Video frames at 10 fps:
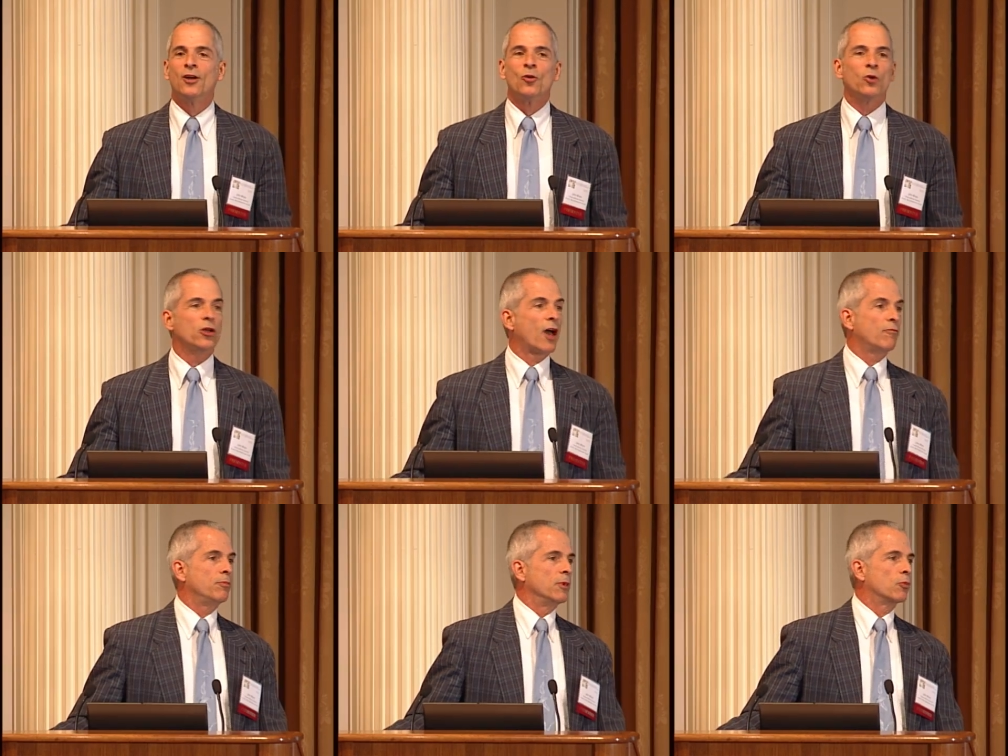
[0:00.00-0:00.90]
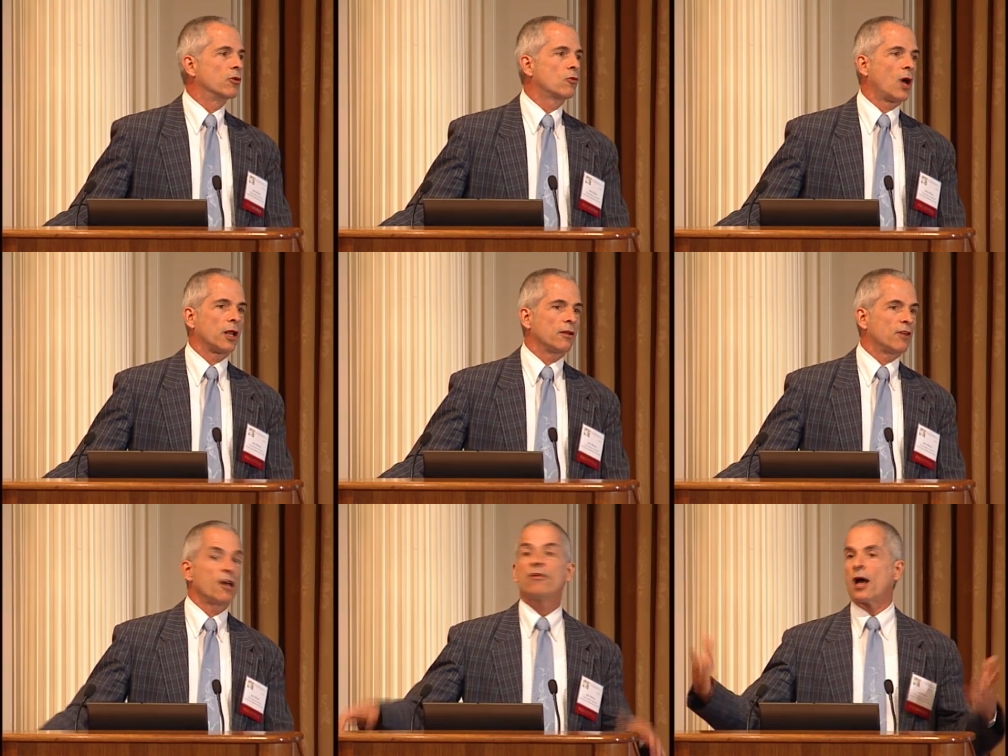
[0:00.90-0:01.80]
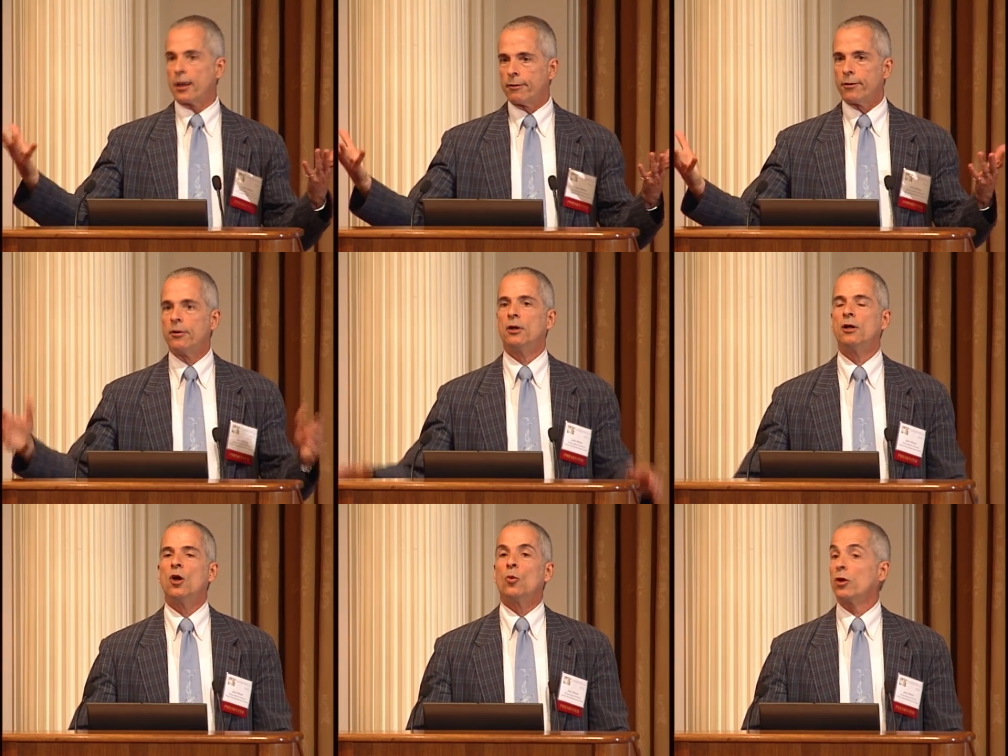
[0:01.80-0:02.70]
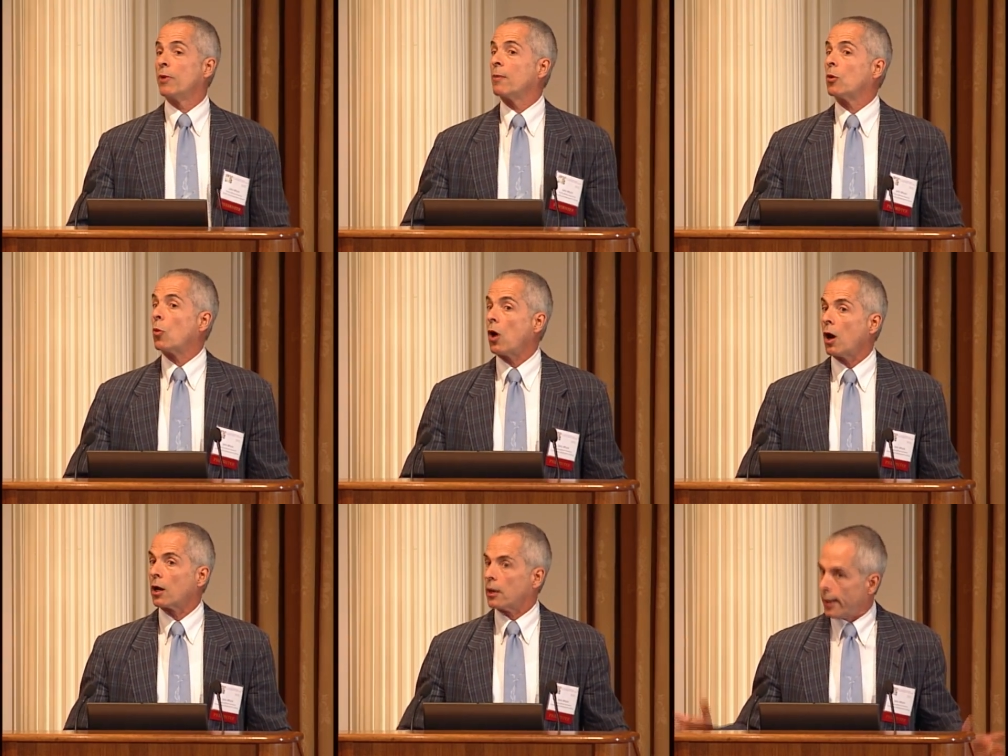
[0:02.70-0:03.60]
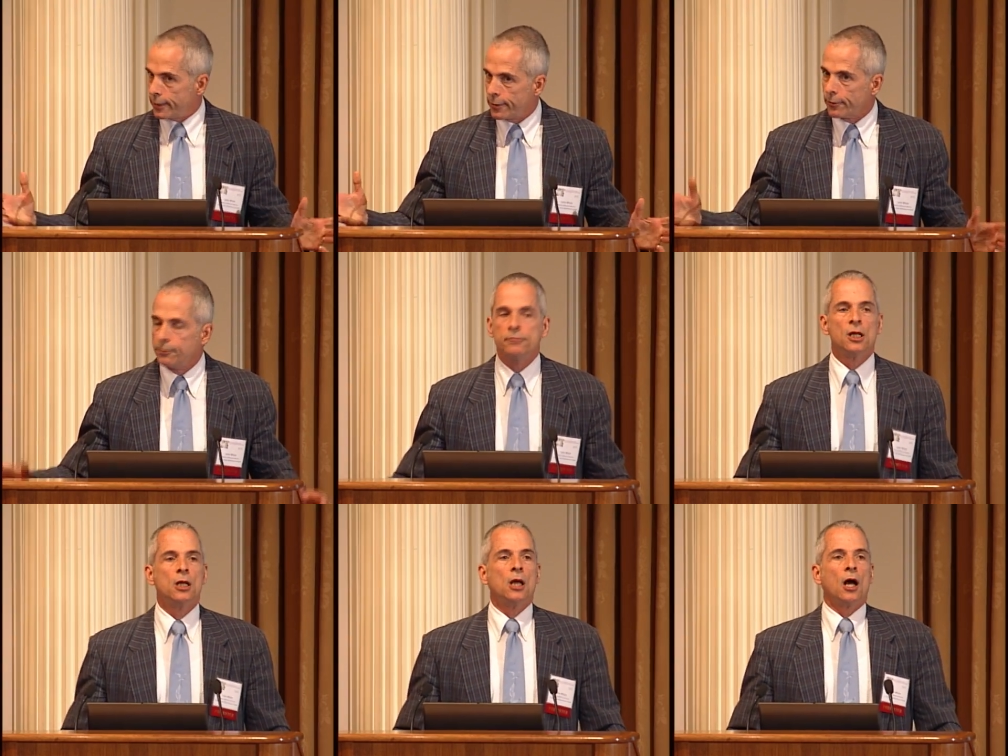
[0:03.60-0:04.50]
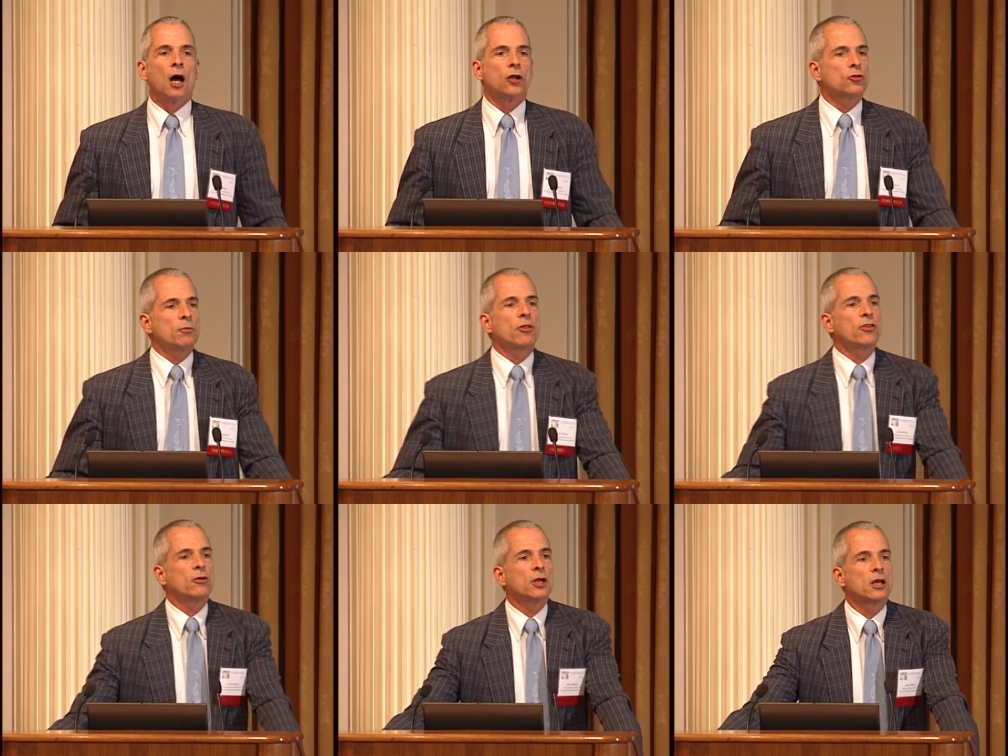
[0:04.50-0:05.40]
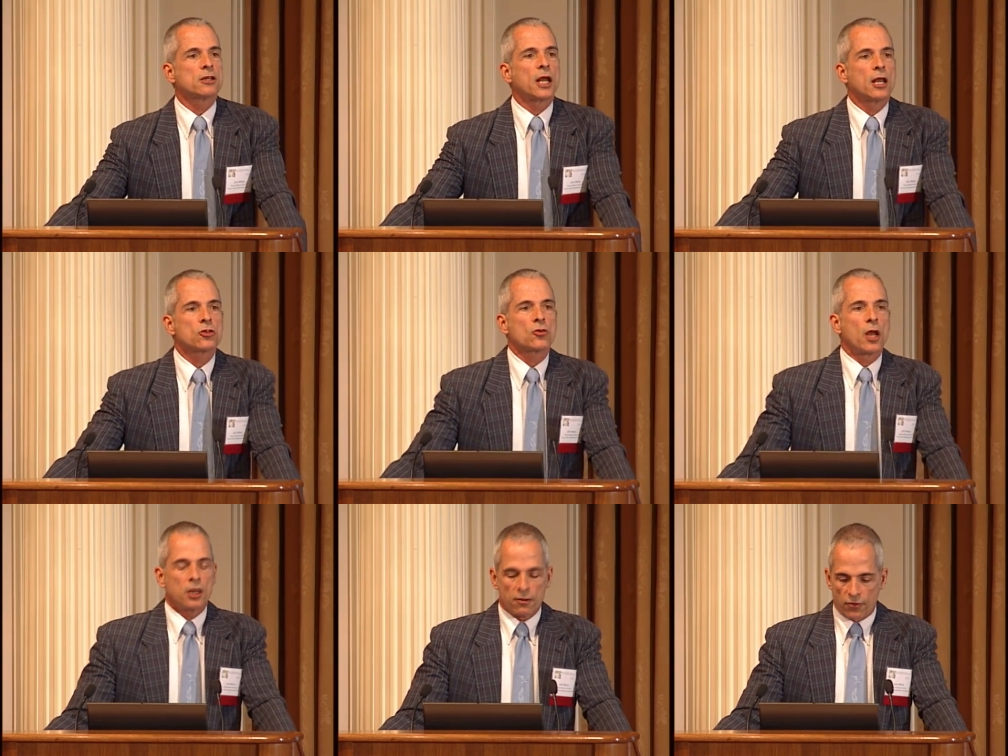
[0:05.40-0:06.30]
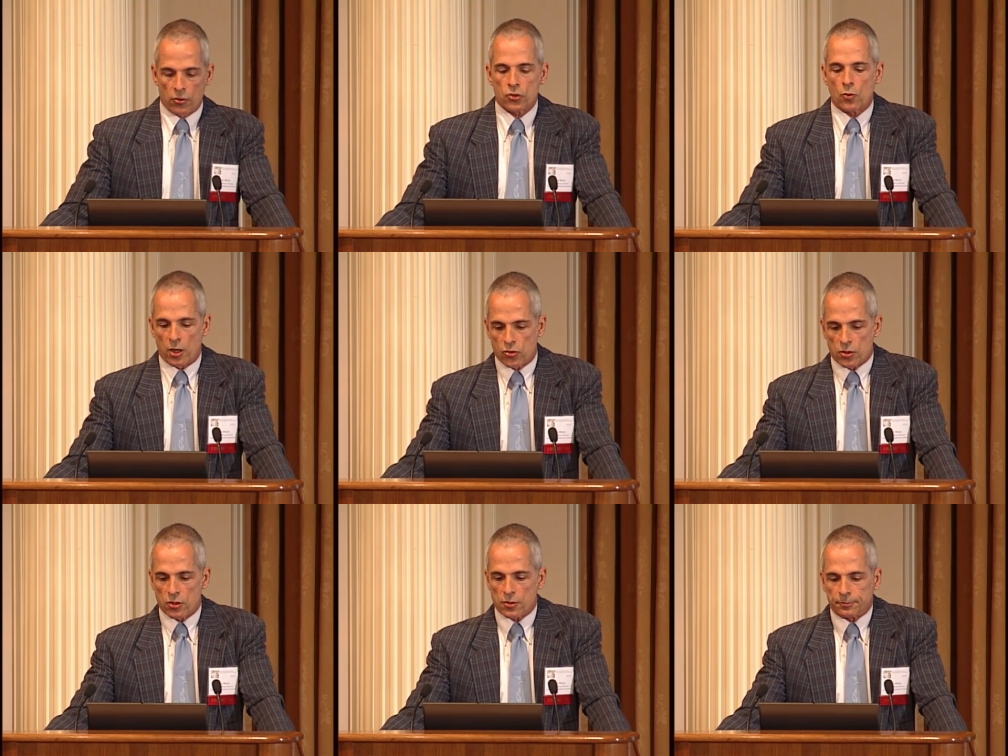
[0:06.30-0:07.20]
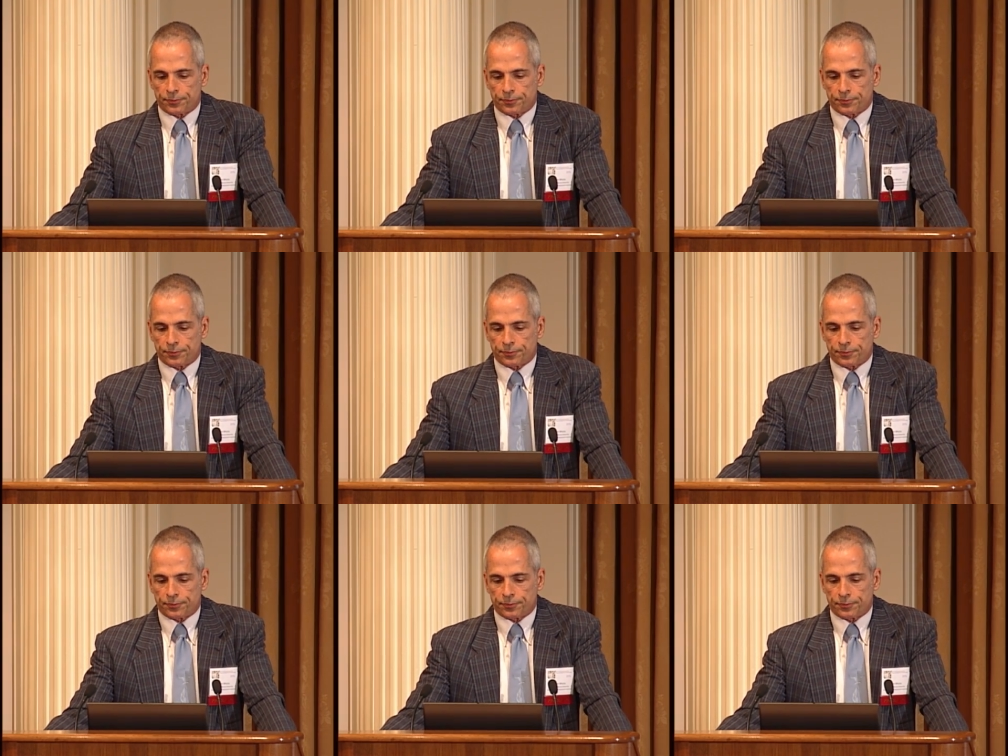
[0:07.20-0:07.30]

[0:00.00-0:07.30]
Will you have improved quality of life? I don't know. Will you be able to walk? I don't know. Treatment theory doesn't answer any of those questions.